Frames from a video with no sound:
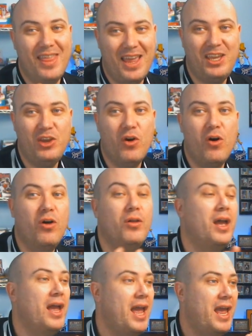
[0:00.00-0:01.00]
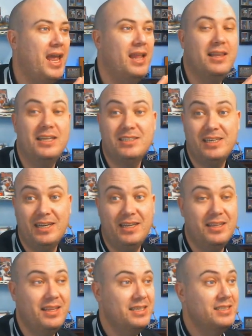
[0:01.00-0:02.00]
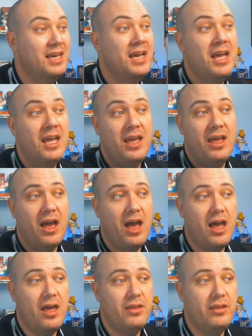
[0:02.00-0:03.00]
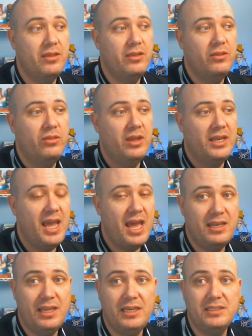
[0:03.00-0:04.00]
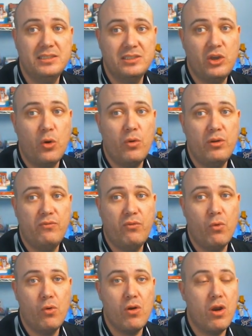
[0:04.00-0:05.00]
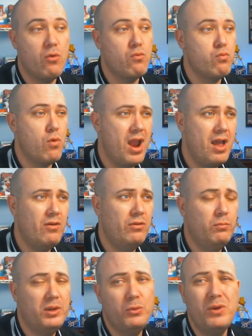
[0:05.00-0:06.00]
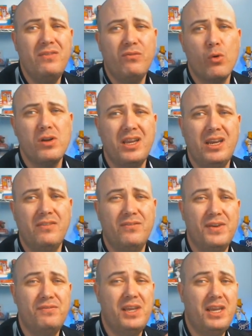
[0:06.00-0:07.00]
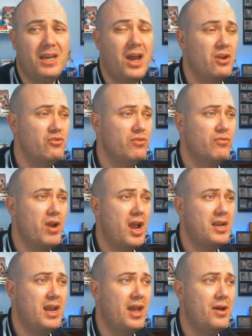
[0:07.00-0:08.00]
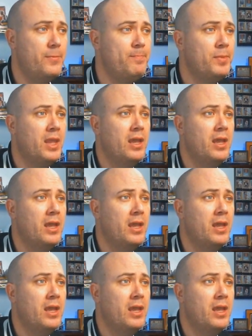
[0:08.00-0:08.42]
Thank you all. And let's get into this. Uh, The Tatis is going for around between fourteen and fifteen hundred right now.